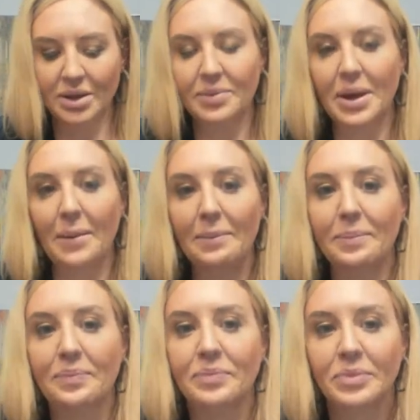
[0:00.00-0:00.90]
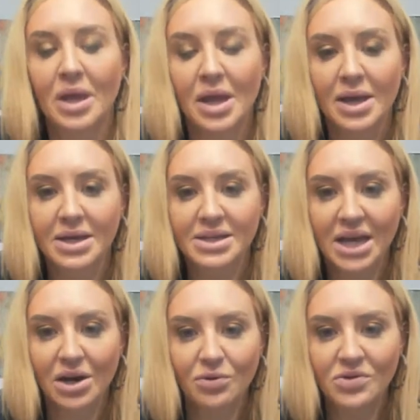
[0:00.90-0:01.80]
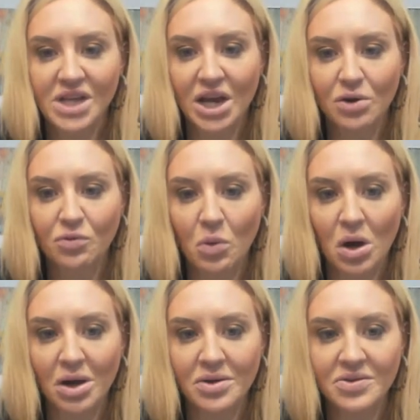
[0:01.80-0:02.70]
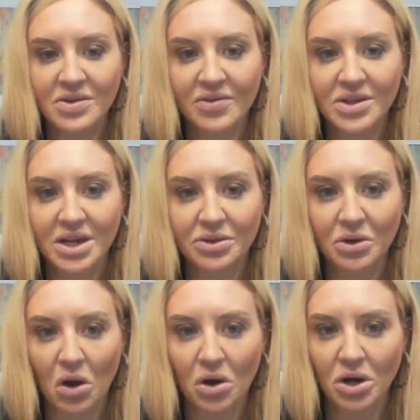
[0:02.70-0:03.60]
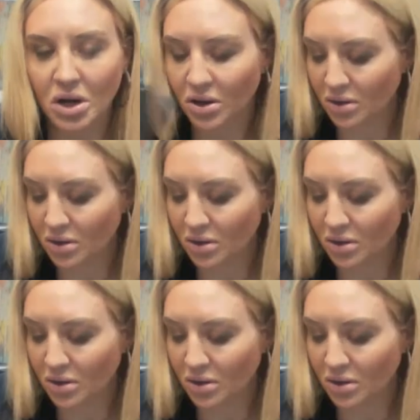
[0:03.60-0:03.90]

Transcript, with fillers: Yep. Ten of Ten of Wands and the Death card.